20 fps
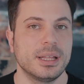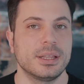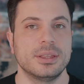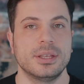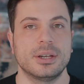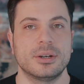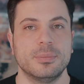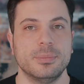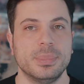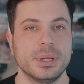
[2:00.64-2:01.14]

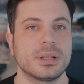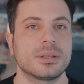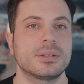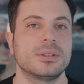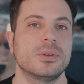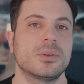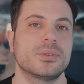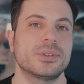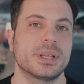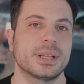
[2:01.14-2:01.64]
They're built
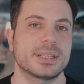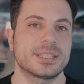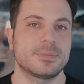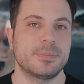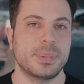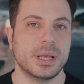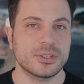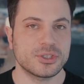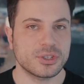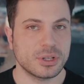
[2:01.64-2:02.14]
using a
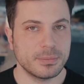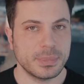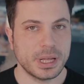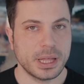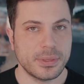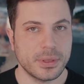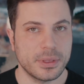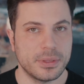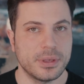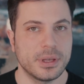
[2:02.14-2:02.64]
special
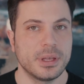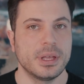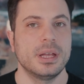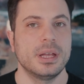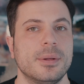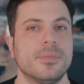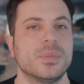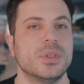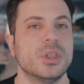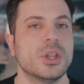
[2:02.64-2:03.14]
method
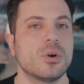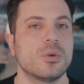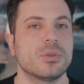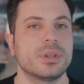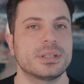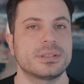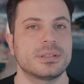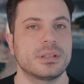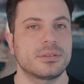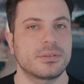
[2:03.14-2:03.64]
known
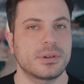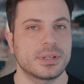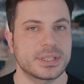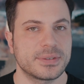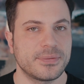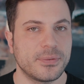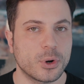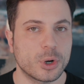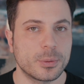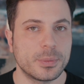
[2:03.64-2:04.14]
as the
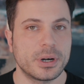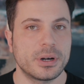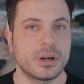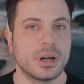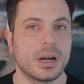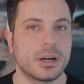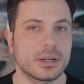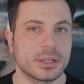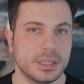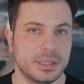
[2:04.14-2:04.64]
transformer
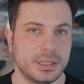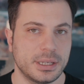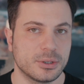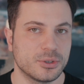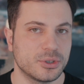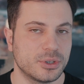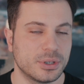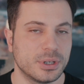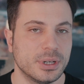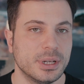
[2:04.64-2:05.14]

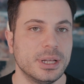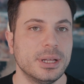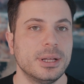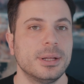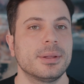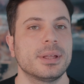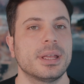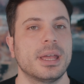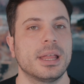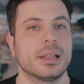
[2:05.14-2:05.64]
architecture
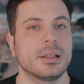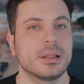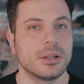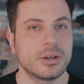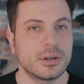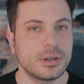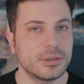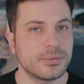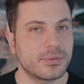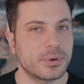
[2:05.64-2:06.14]
and
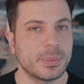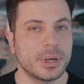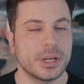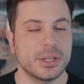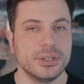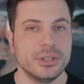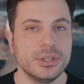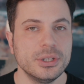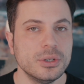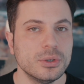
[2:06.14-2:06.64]
learn from a
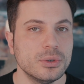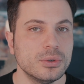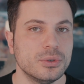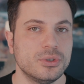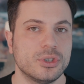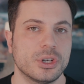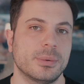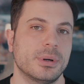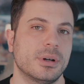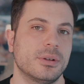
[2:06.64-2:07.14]

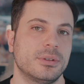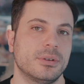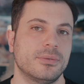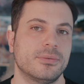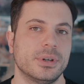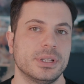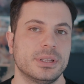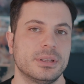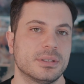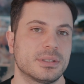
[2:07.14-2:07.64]
huge amount of
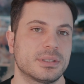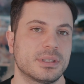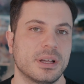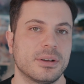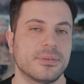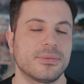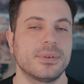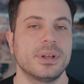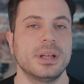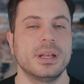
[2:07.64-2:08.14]
written
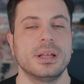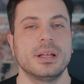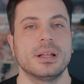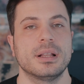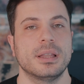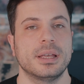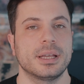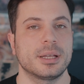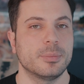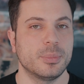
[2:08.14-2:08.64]
stuff
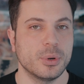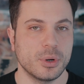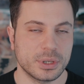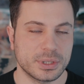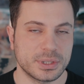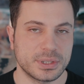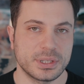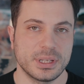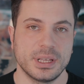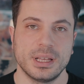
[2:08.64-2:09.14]
like
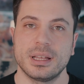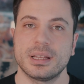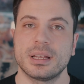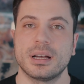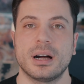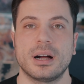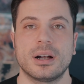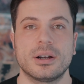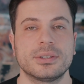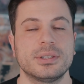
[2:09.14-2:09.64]
books,
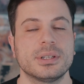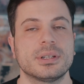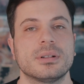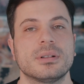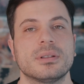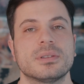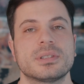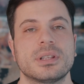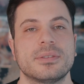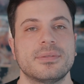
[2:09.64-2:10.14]

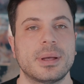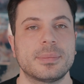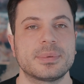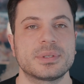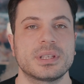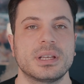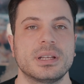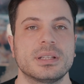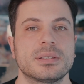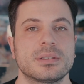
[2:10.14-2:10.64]
articles, and
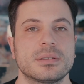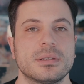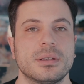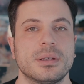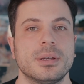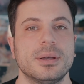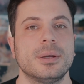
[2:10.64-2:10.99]
websites.